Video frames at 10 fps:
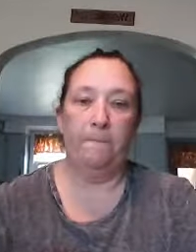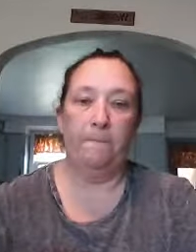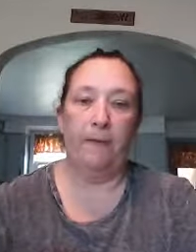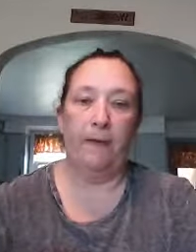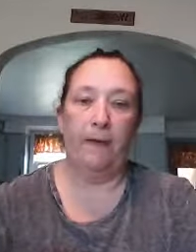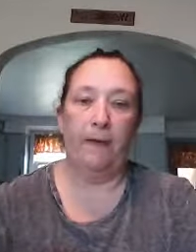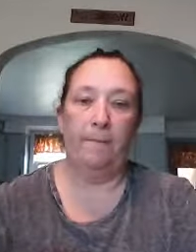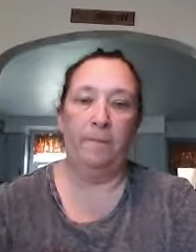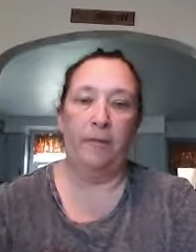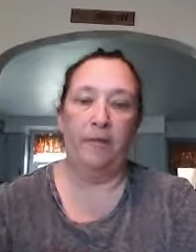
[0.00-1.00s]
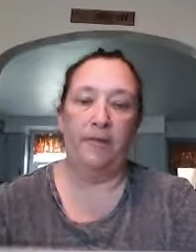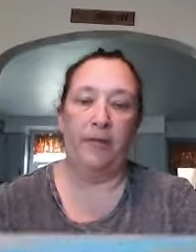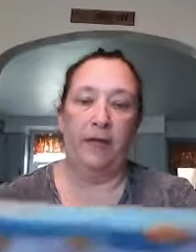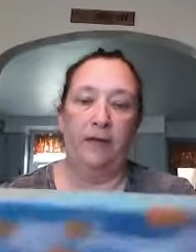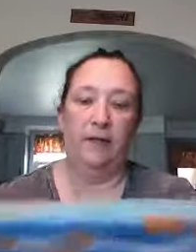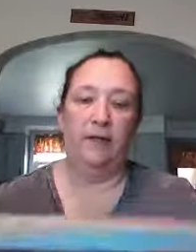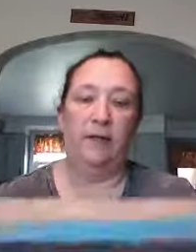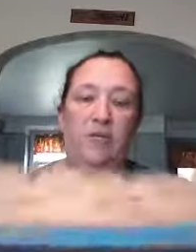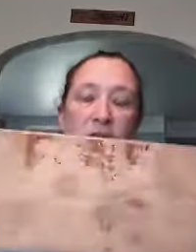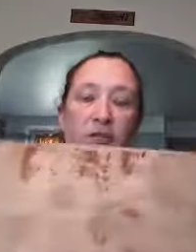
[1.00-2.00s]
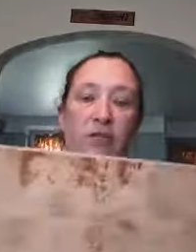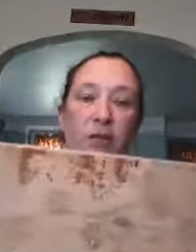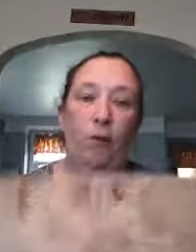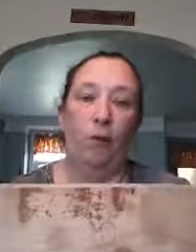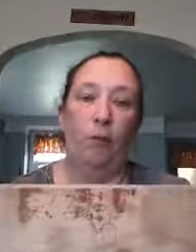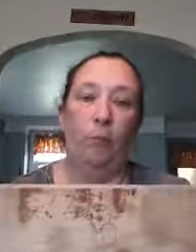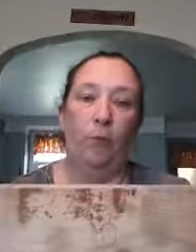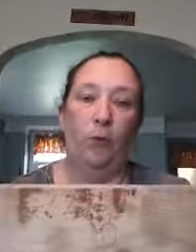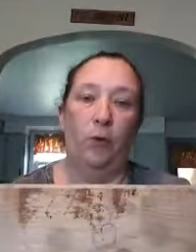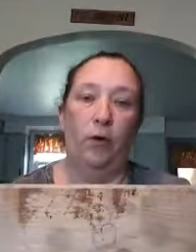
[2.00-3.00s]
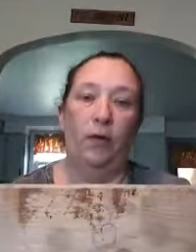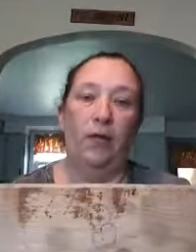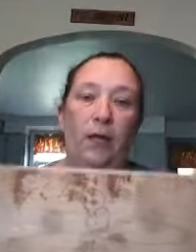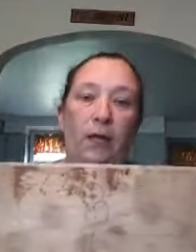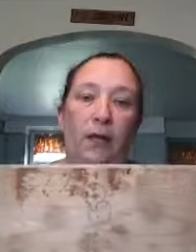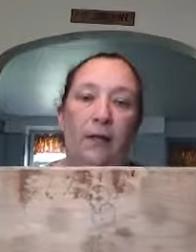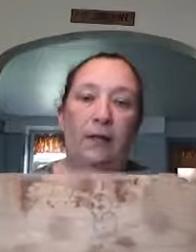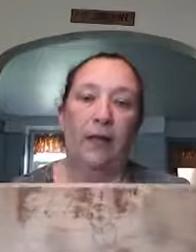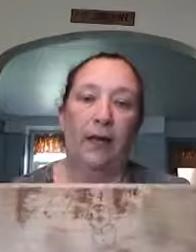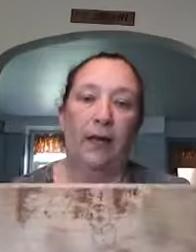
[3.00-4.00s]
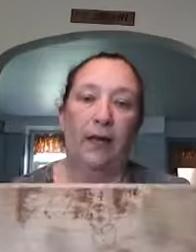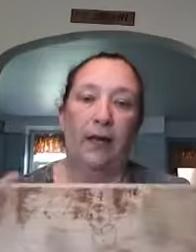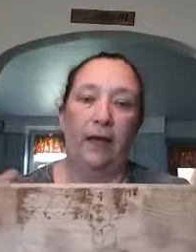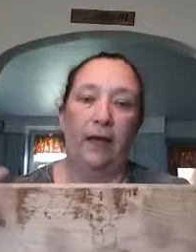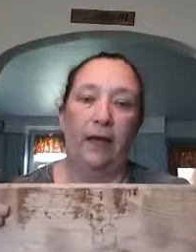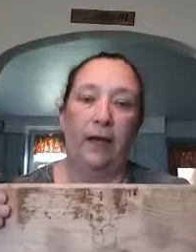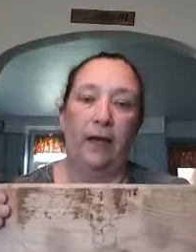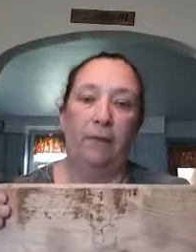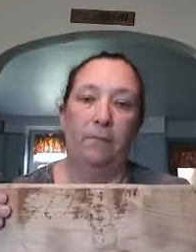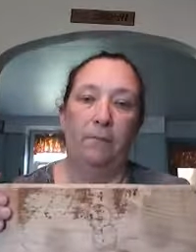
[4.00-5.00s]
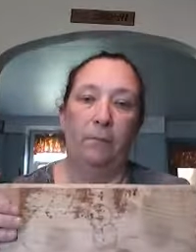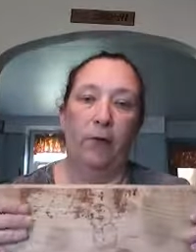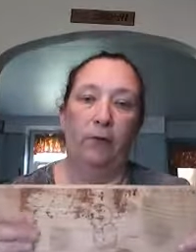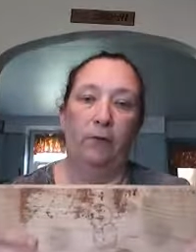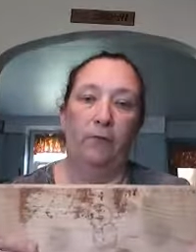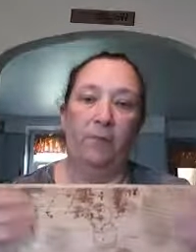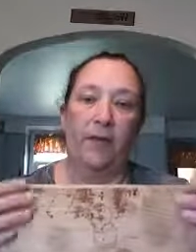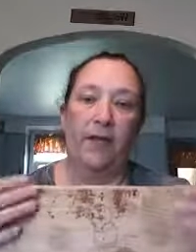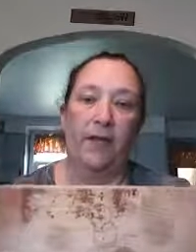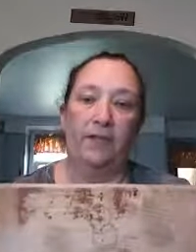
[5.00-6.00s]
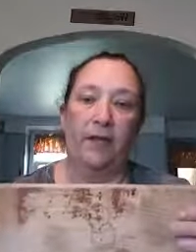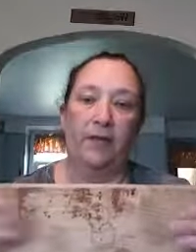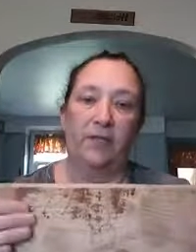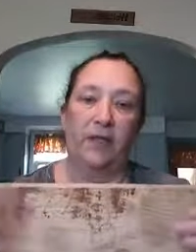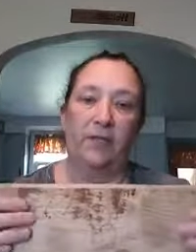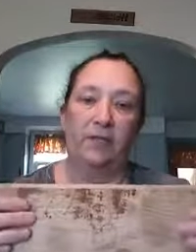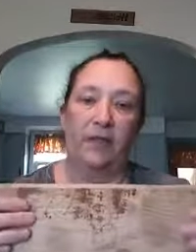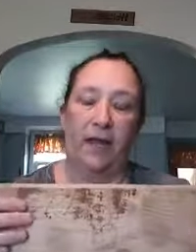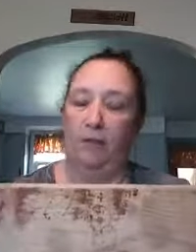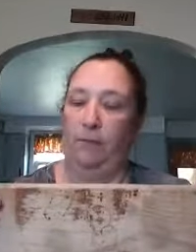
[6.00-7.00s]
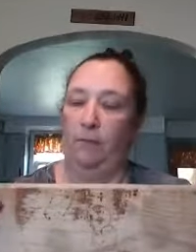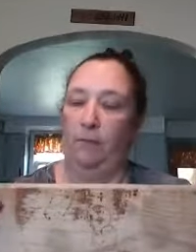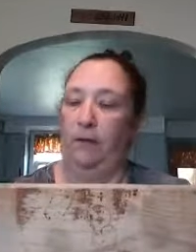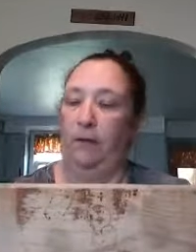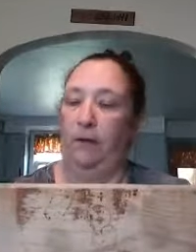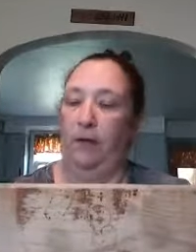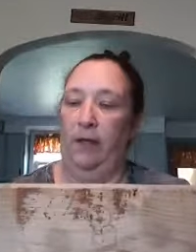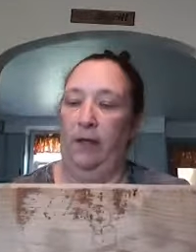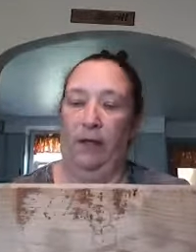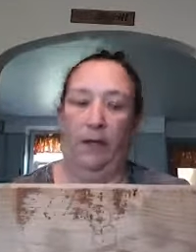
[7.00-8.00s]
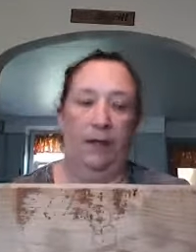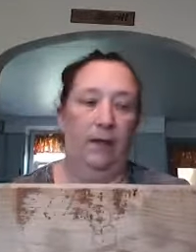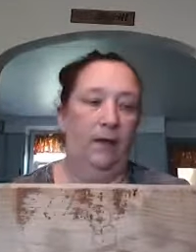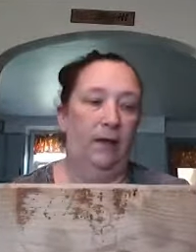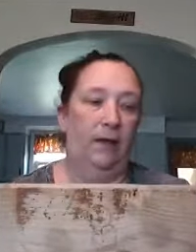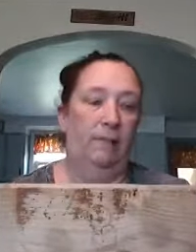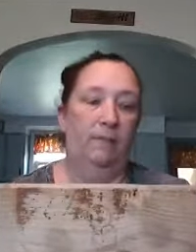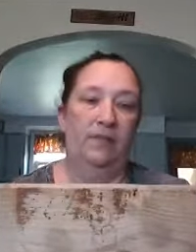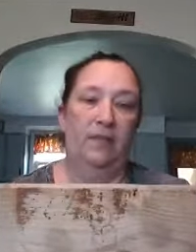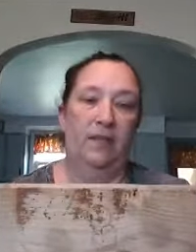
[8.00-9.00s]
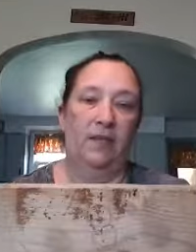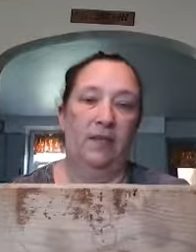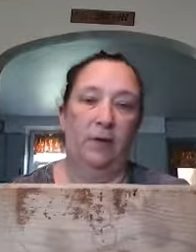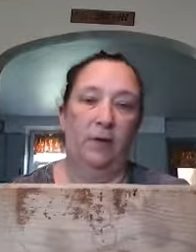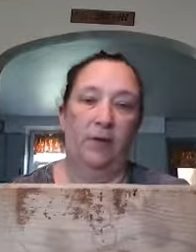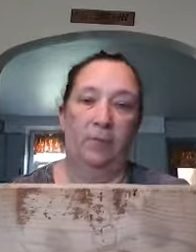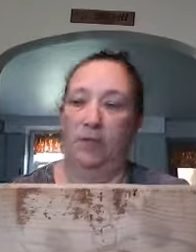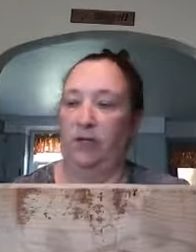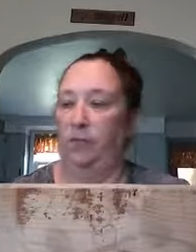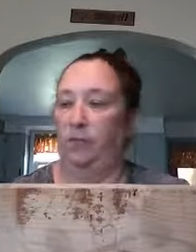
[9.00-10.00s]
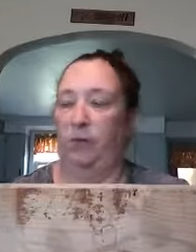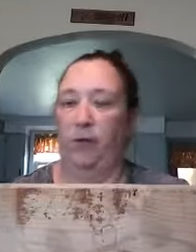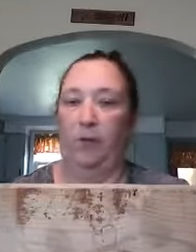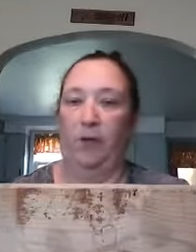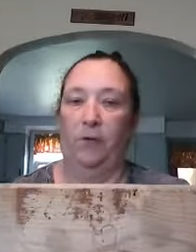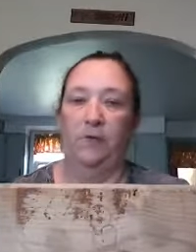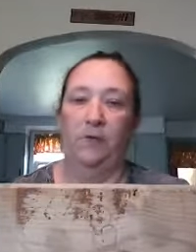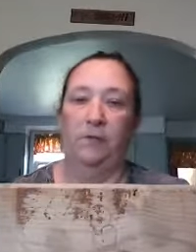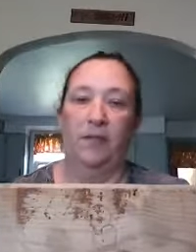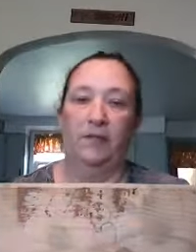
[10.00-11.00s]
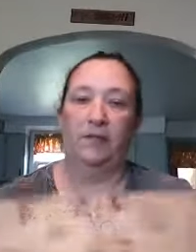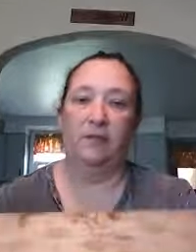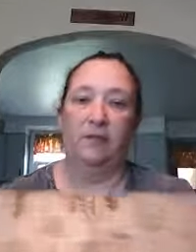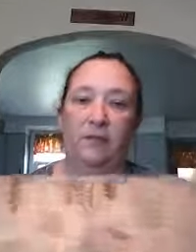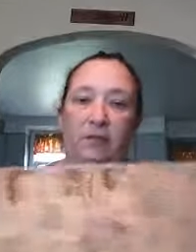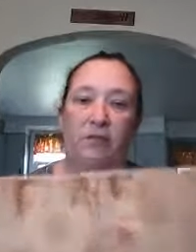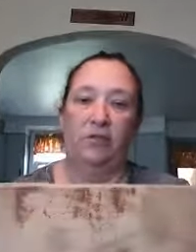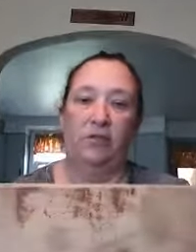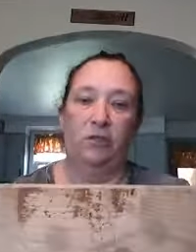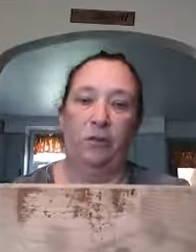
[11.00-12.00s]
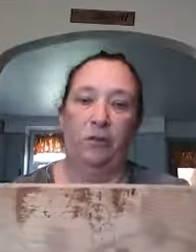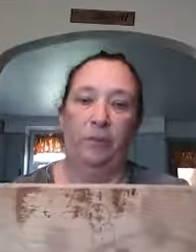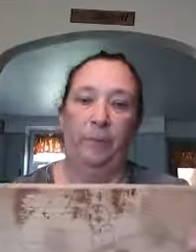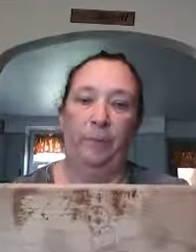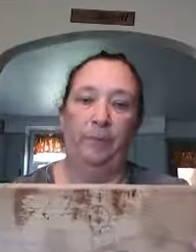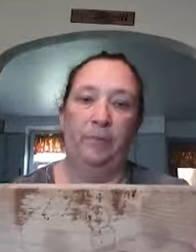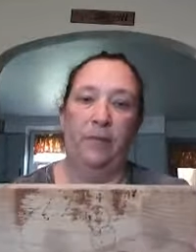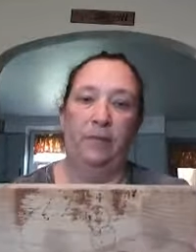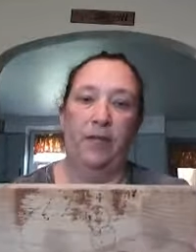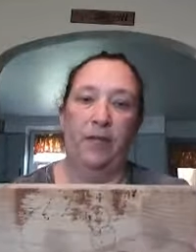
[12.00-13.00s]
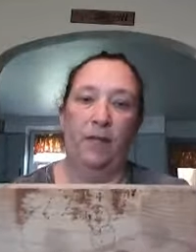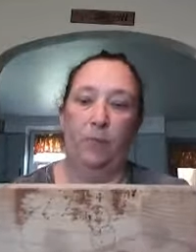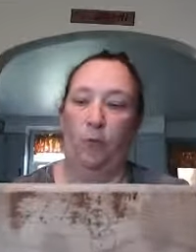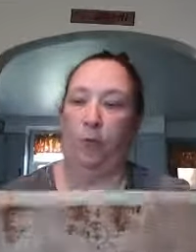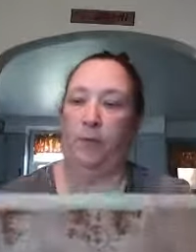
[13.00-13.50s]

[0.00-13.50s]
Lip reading: Okay, on the side. And this is just an old board that I brought home from my dad's house. He had a stack of them there, and instead of burning them, I just brought them home. So I'm going to make just old decking board.